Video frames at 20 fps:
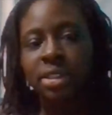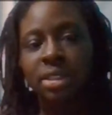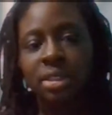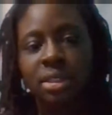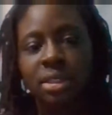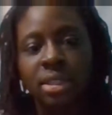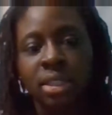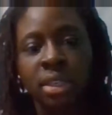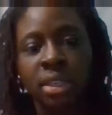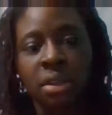to
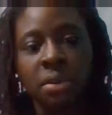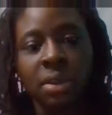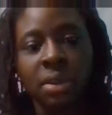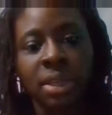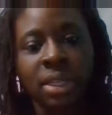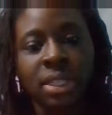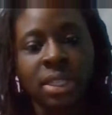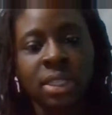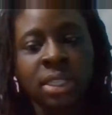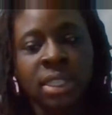do
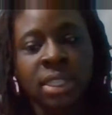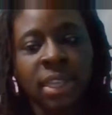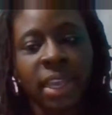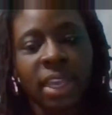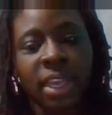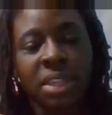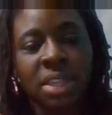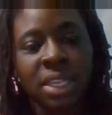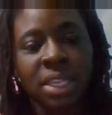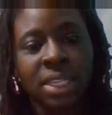is
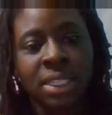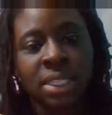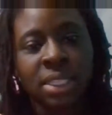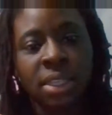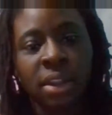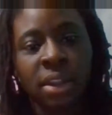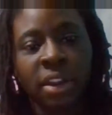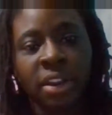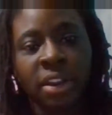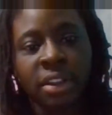take this
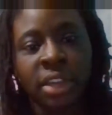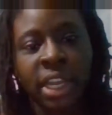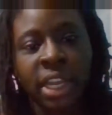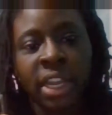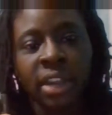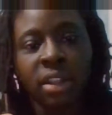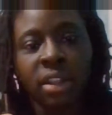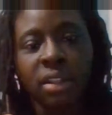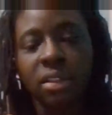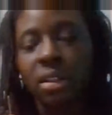yarn
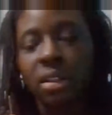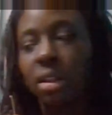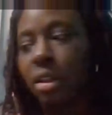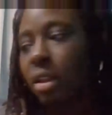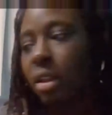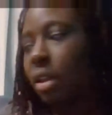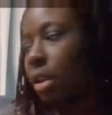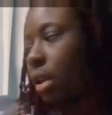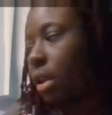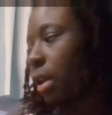needle
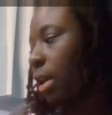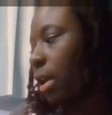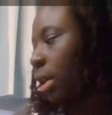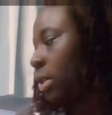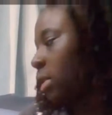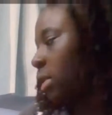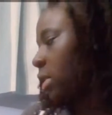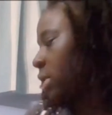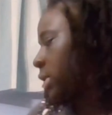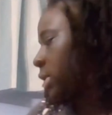
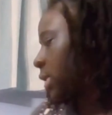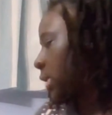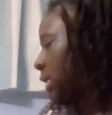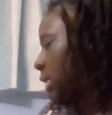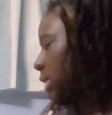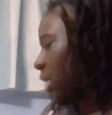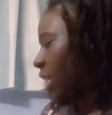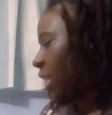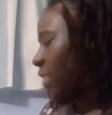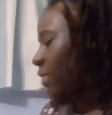and use the
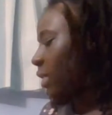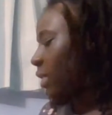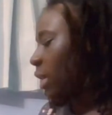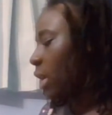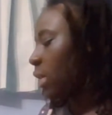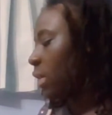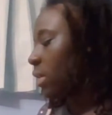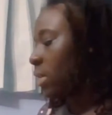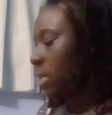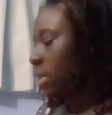same
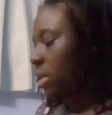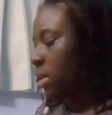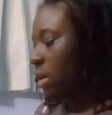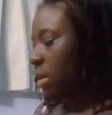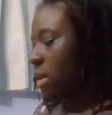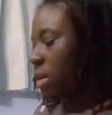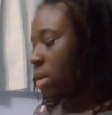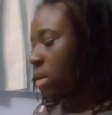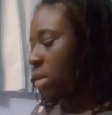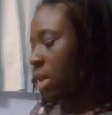colored
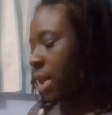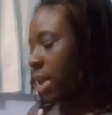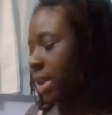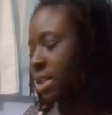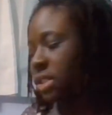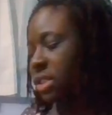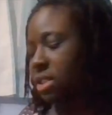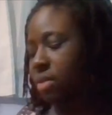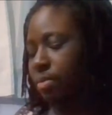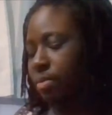yarn
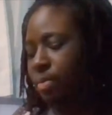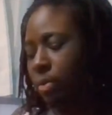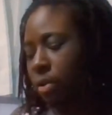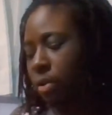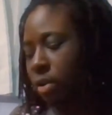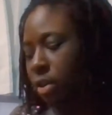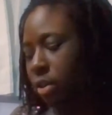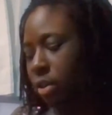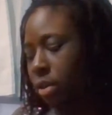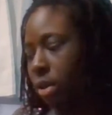as the
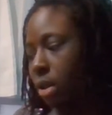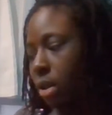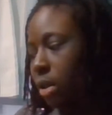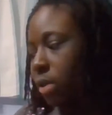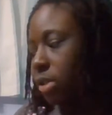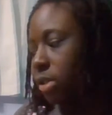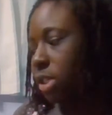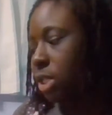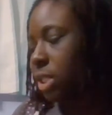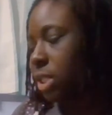border
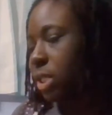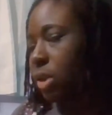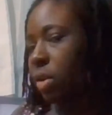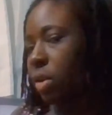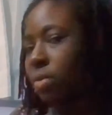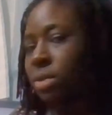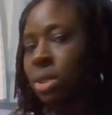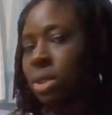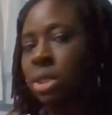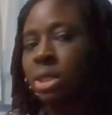to
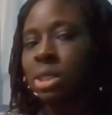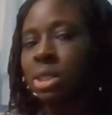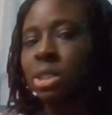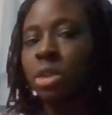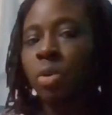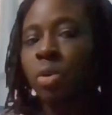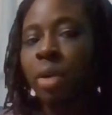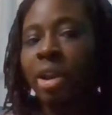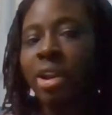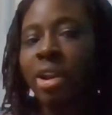sew up the
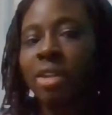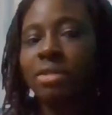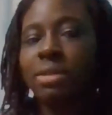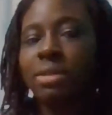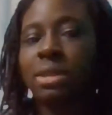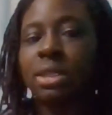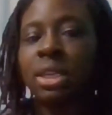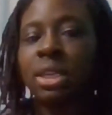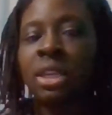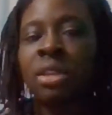
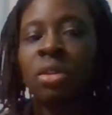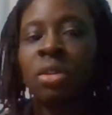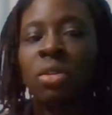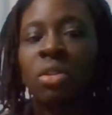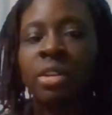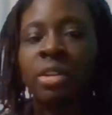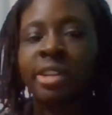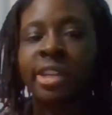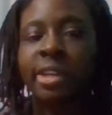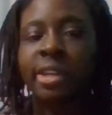squares in
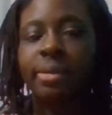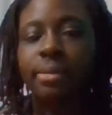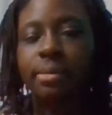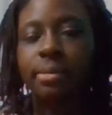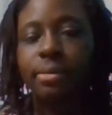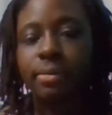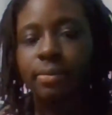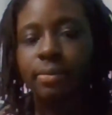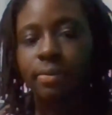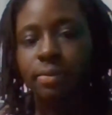order.
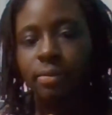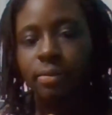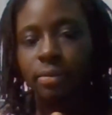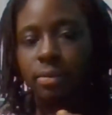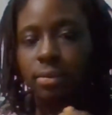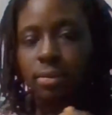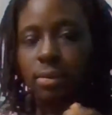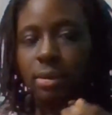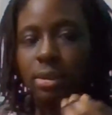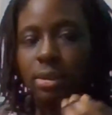
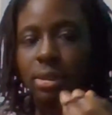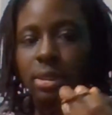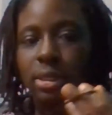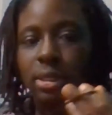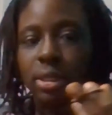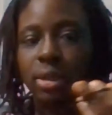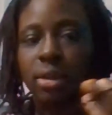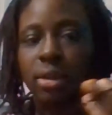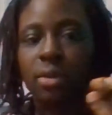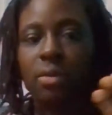
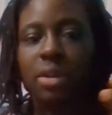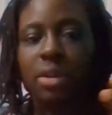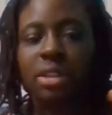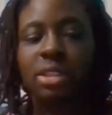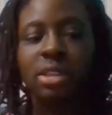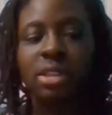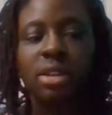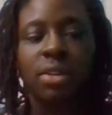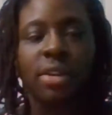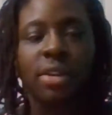So
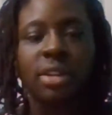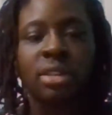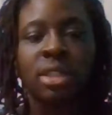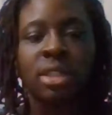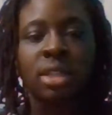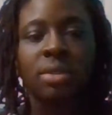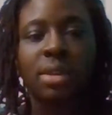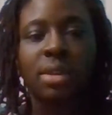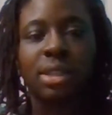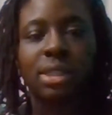what you're going to
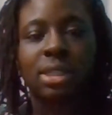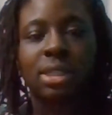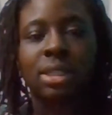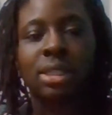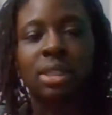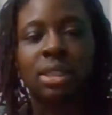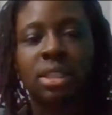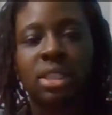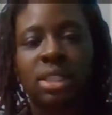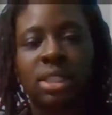do is
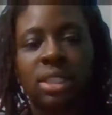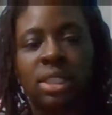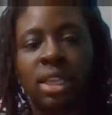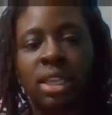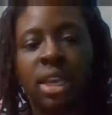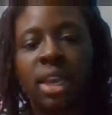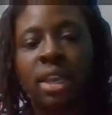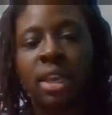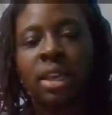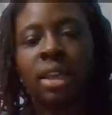
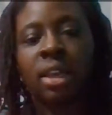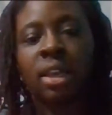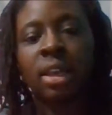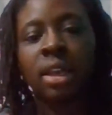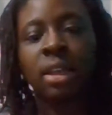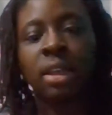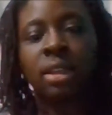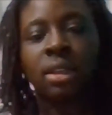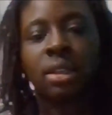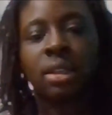take
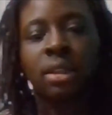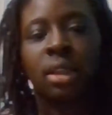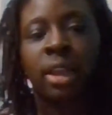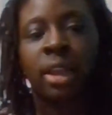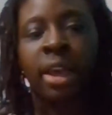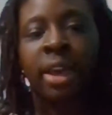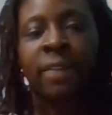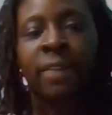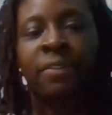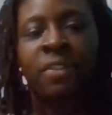a
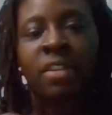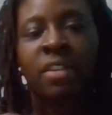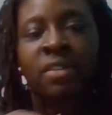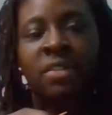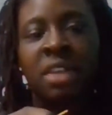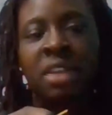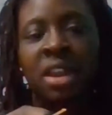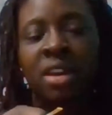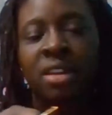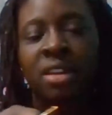length
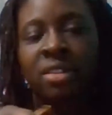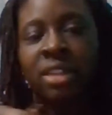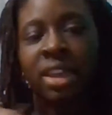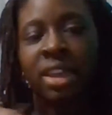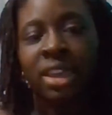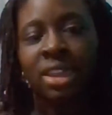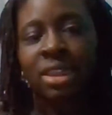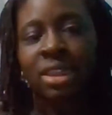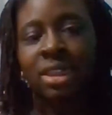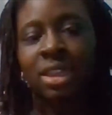of yarn
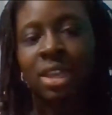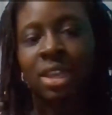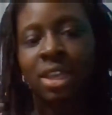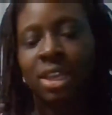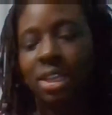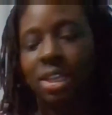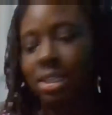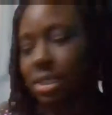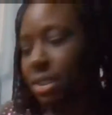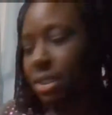like
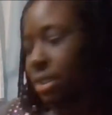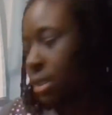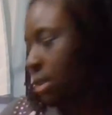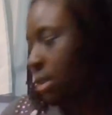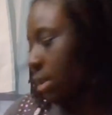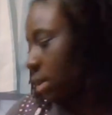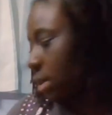this,